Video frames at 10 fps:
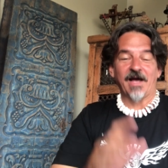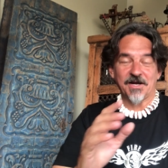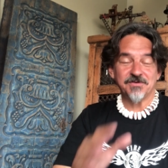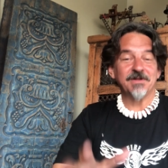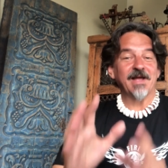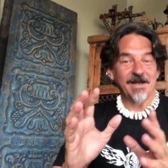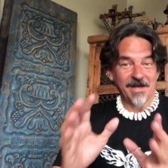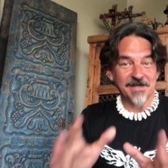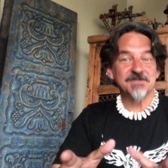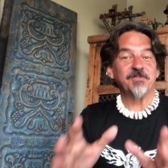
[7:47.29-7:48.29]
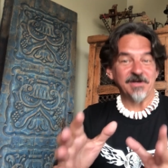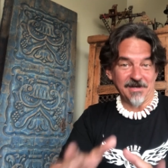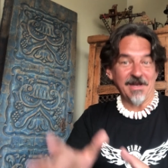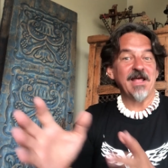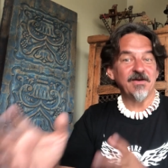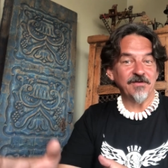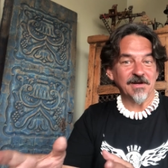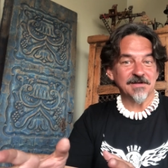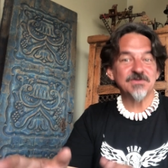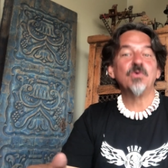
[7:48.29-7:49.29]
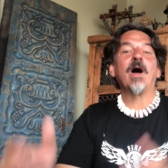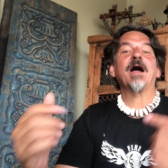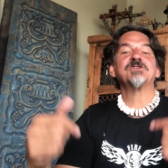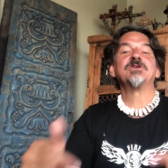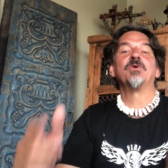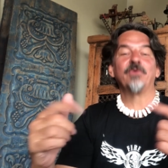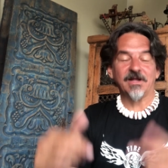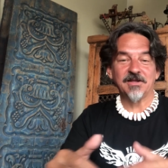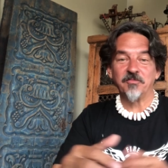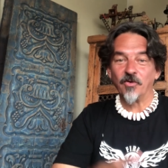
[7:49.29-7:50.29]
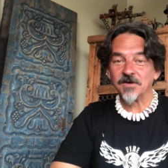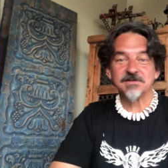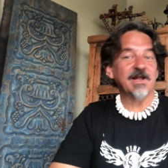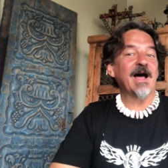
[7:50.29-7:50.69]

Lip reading: actually that has been in evidence who actually read the book said,